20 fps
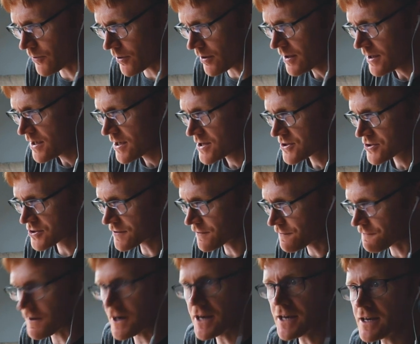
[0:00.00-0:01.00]
but just
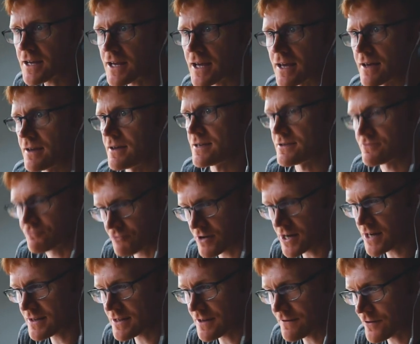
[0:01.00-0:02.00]
finding it is
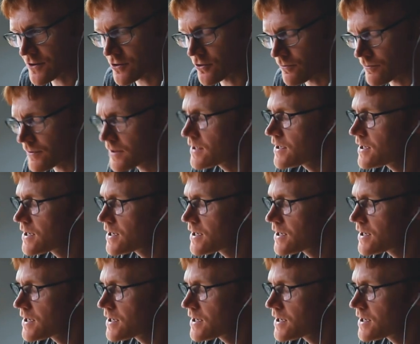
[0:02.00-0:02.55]
really difficult.